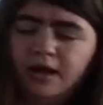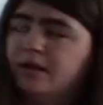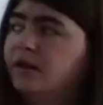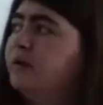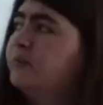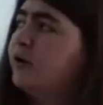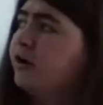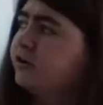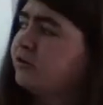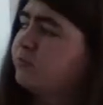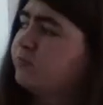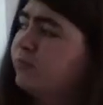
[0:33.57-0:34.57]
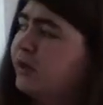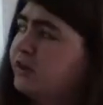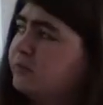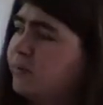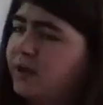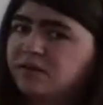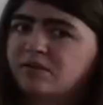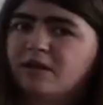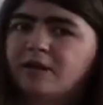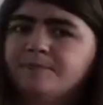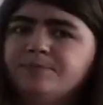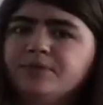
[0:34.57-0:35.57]
in our blank space
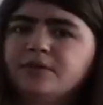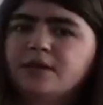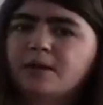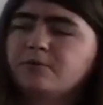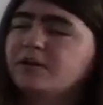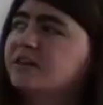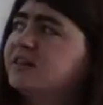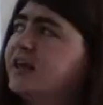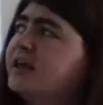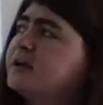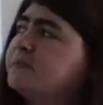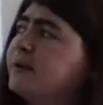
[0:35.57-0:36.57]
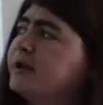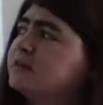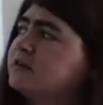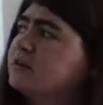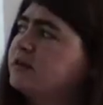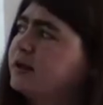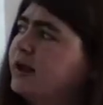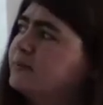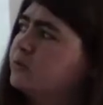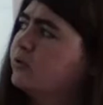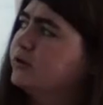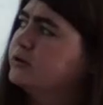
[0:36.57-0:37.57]
there. Now I'm going to take a pencil and
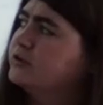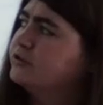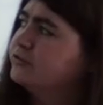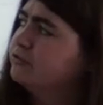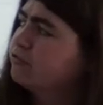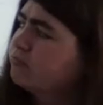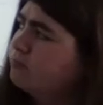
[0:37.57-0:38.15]
I'm going to